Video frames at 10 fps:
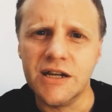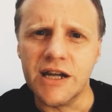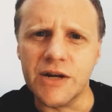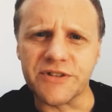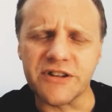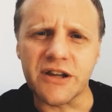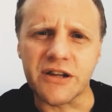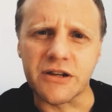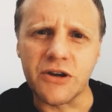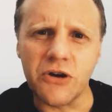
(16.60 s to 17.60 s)
And it was
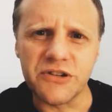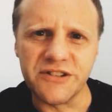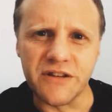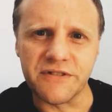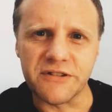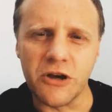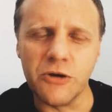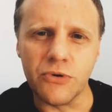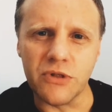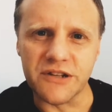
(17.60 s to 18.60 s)
like a cognitive
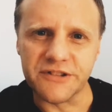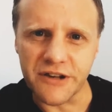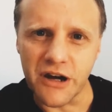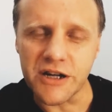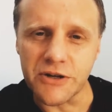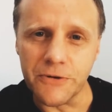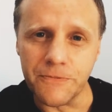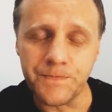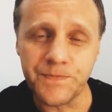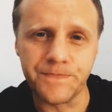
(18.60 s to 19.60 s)
snowballing
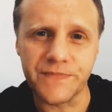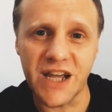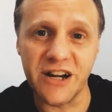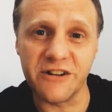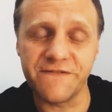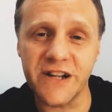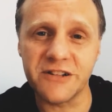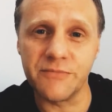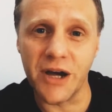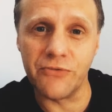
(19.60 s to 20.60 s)
cycle. And it
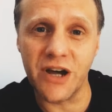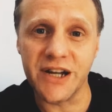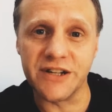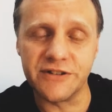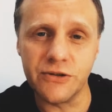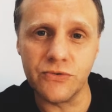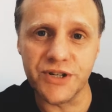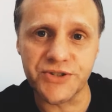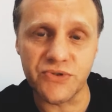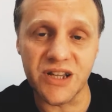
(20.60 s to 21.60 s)
affected my running too,
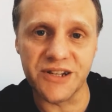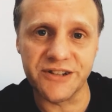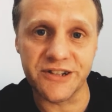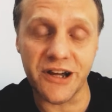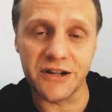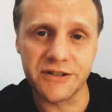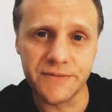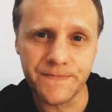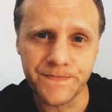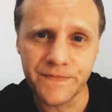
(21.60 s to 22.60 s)
which really sucked.
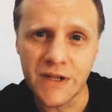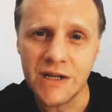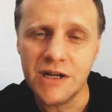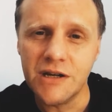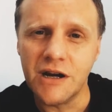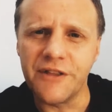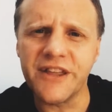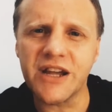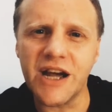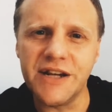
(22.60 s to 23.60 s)
I
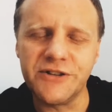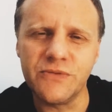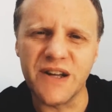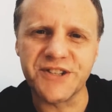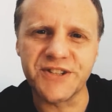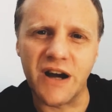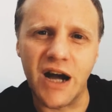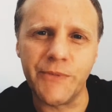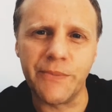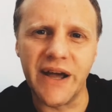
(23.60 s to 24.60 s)
think I had too much
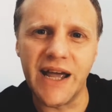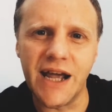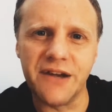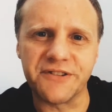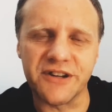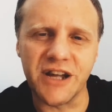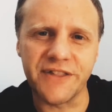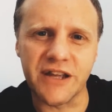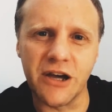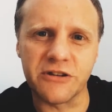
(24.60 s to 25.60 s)
time on my hands and
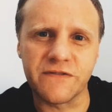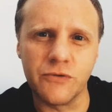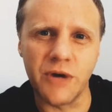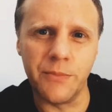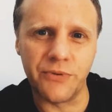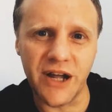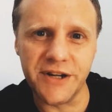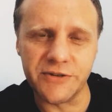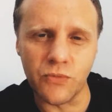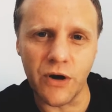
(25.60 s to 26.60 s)
nothing else for my
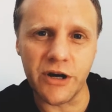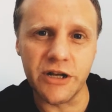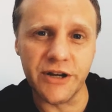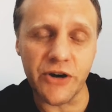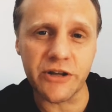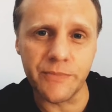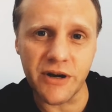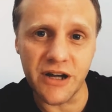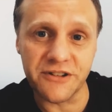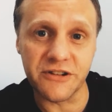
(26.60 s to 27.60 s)
brain to worry and
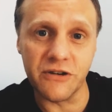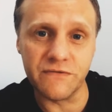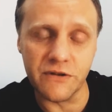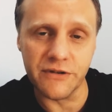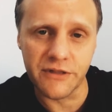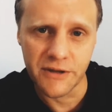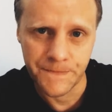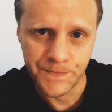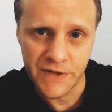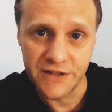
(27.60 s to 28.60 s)
occupy itself with.
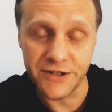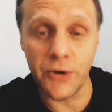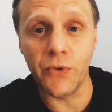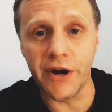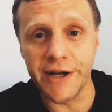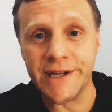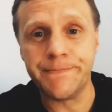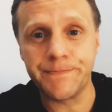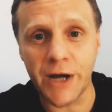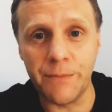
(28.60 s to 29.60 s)
Don't worry,
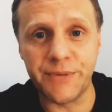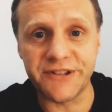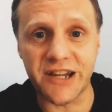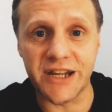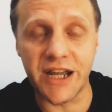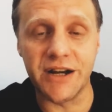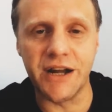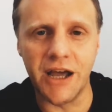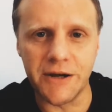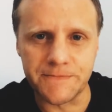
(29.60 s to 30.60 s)
I'm busy again
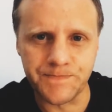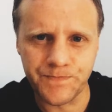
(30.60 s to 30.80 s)
now.